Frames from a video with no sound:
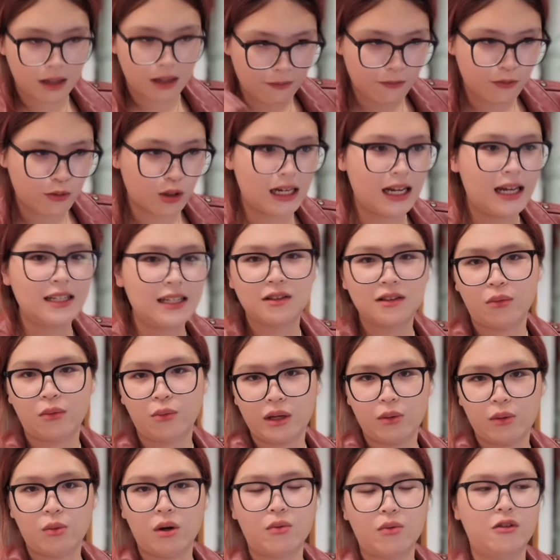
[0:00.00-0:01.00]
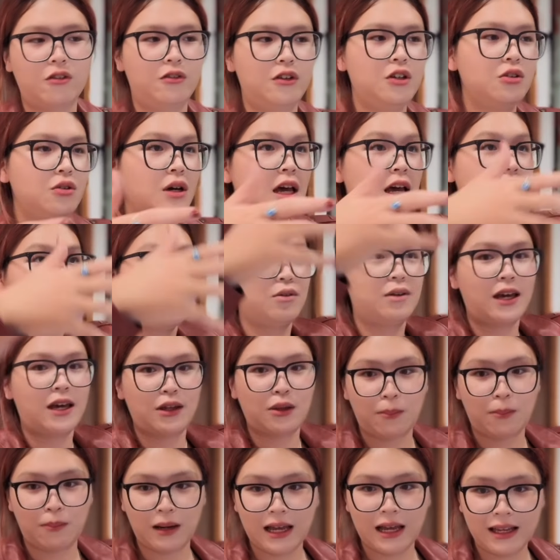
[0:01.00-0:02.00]
Come to class, we work with you. You
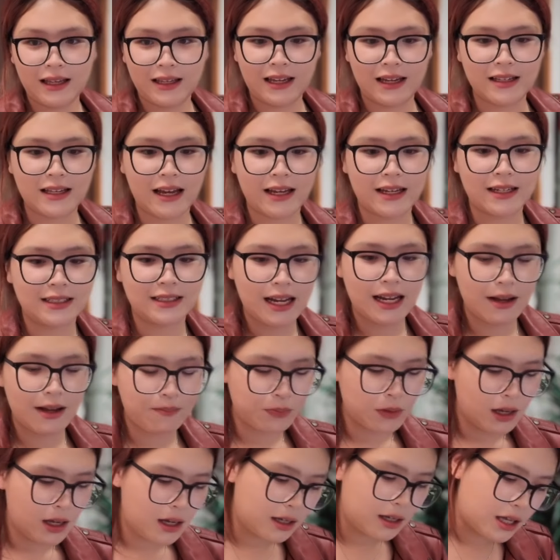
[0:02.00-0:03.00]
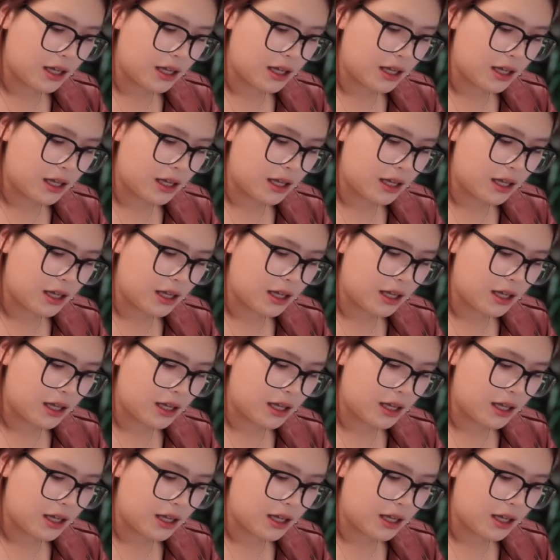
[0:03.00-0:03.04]
get to play the entire setup.